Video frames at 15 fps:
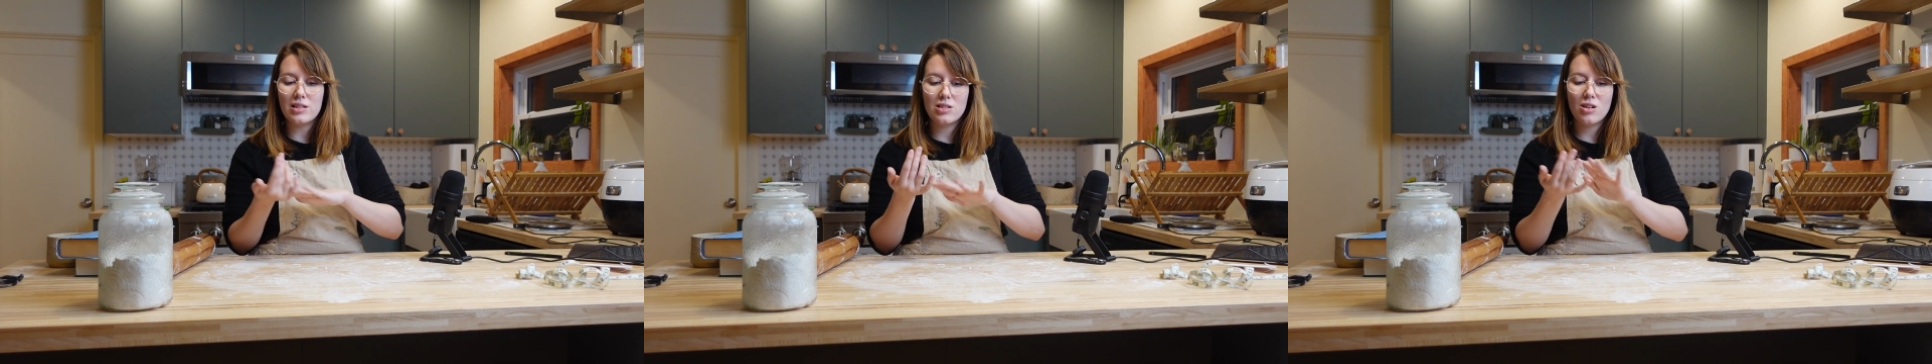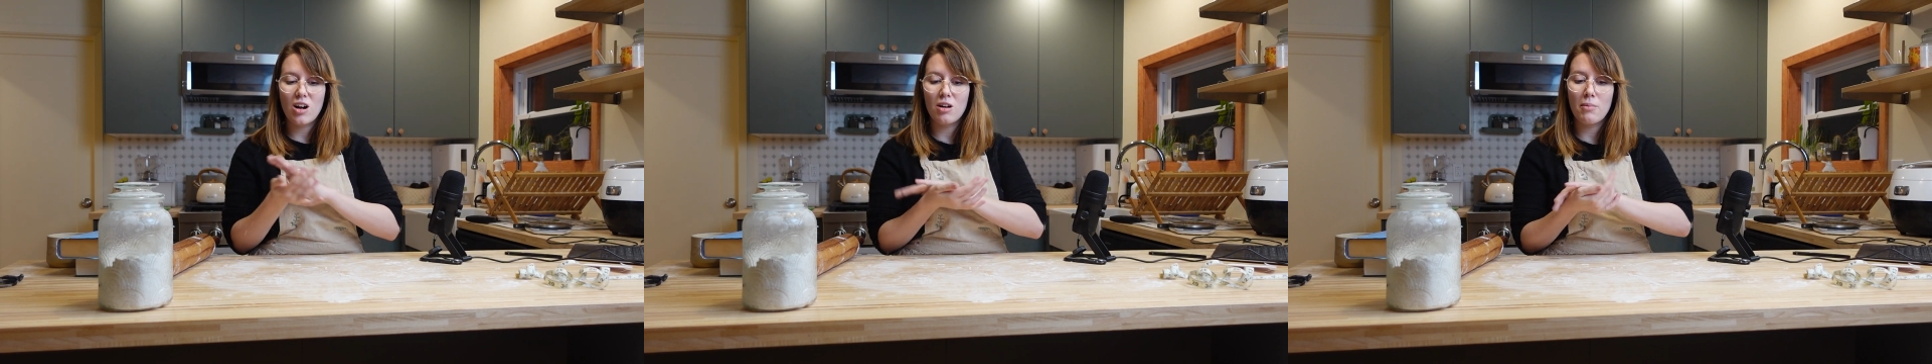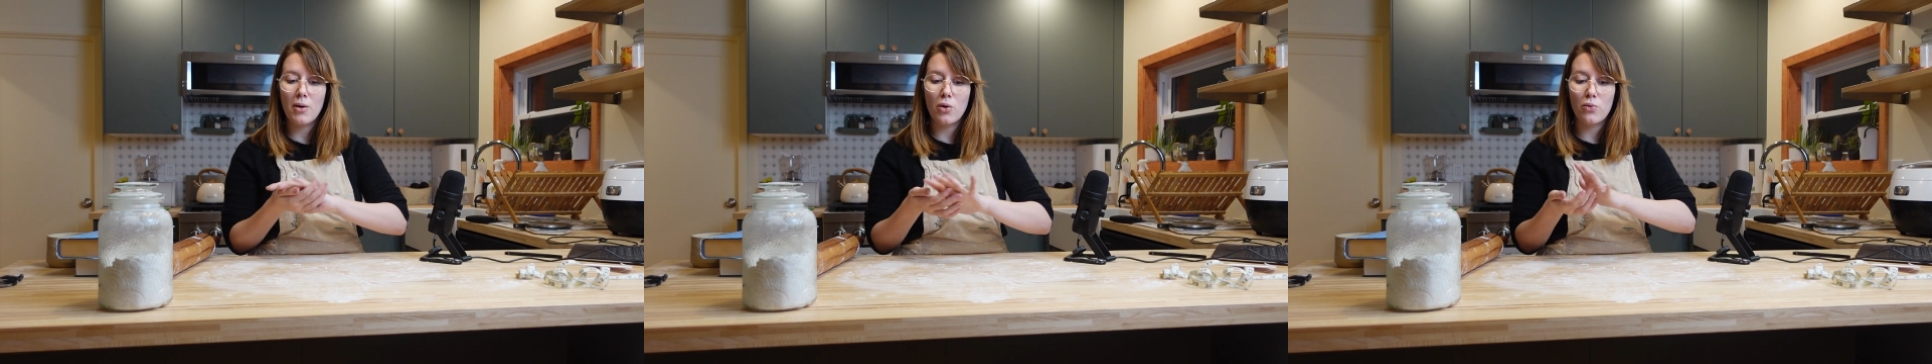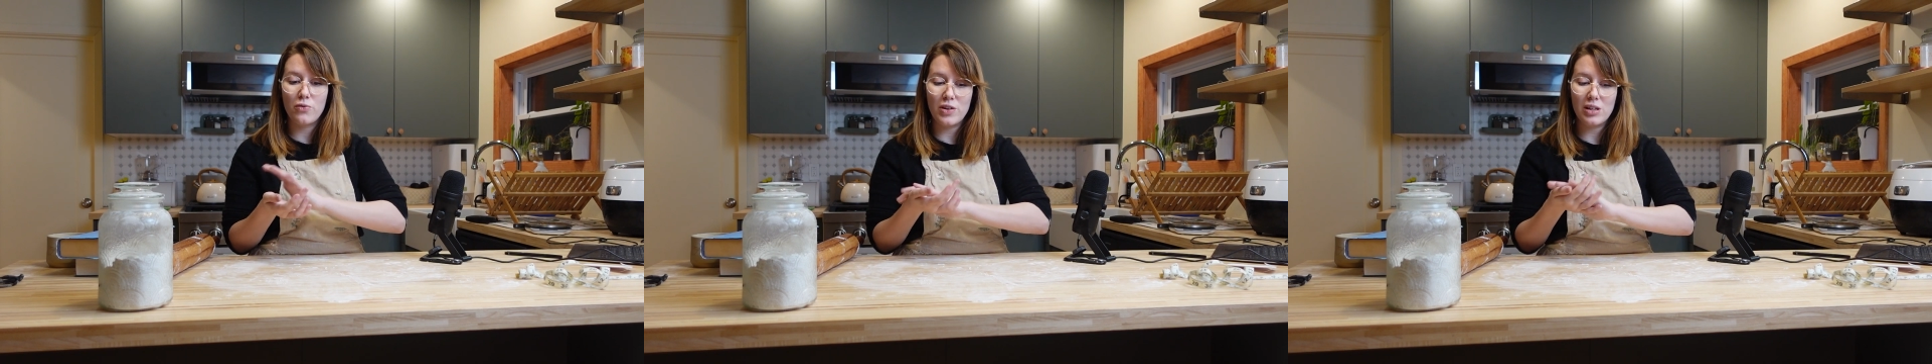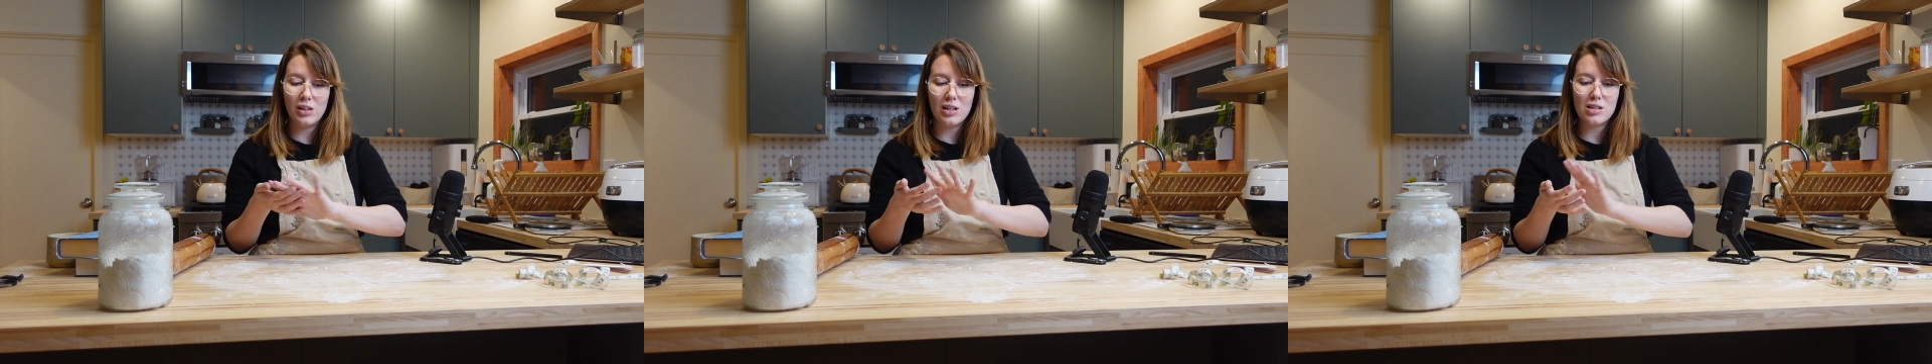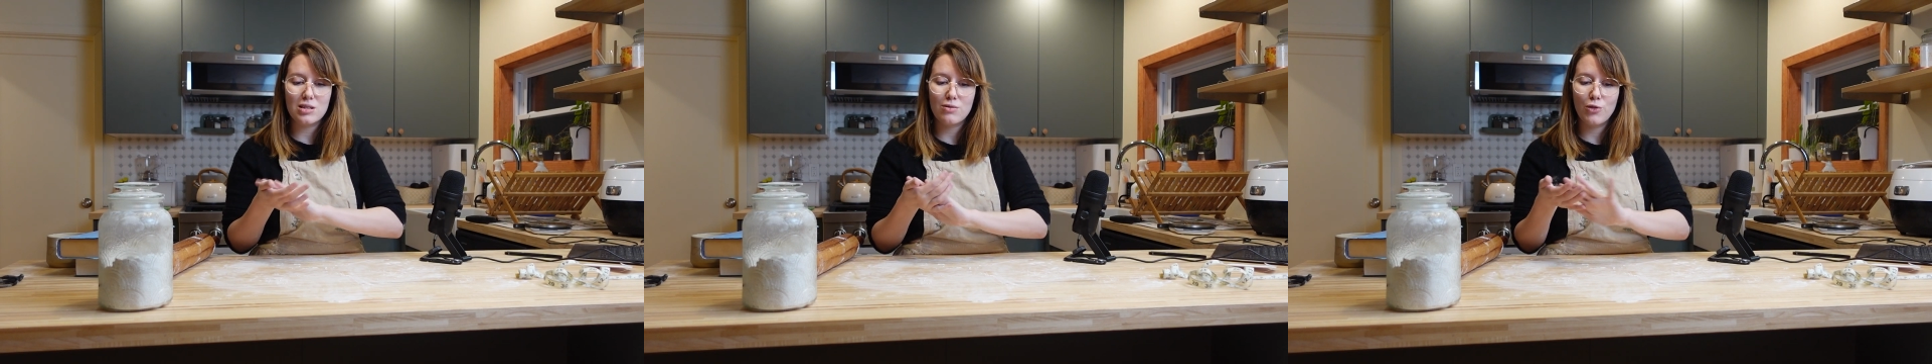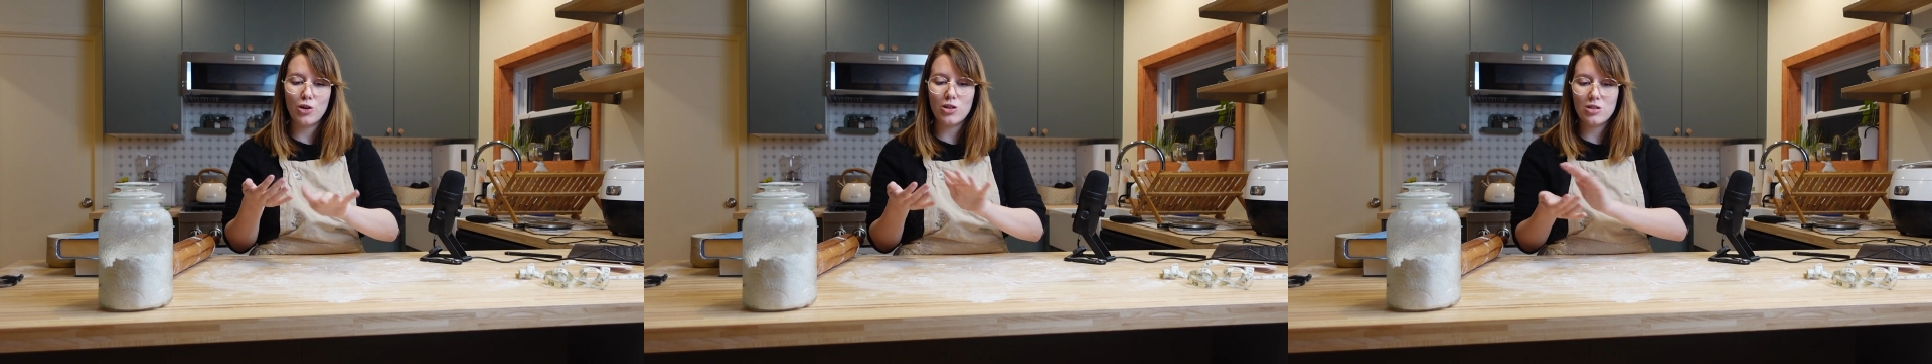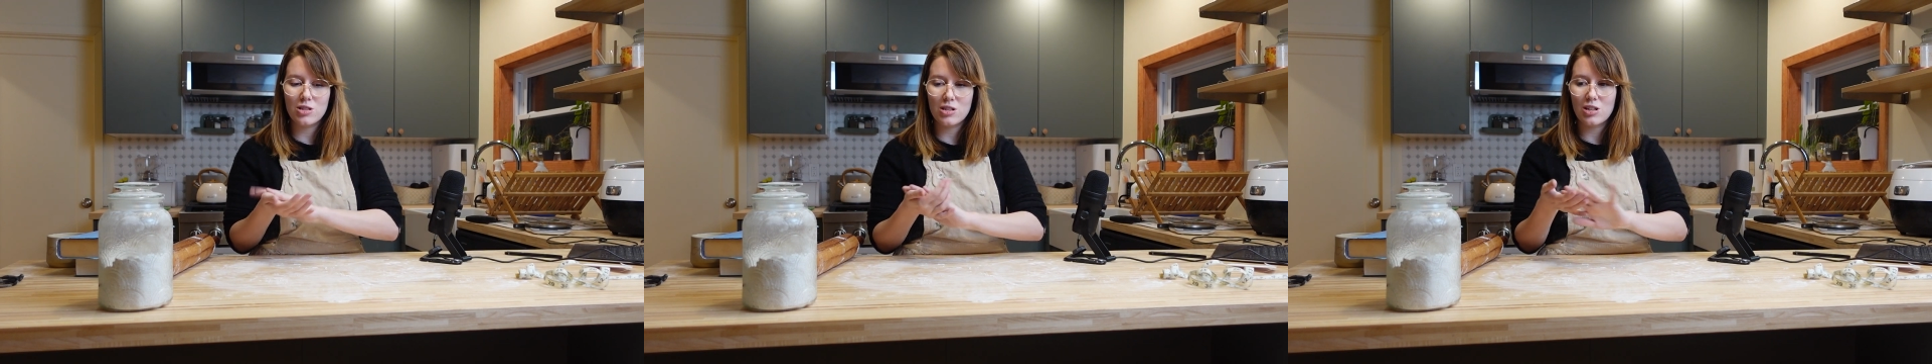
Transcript: talk about Ophelia's first,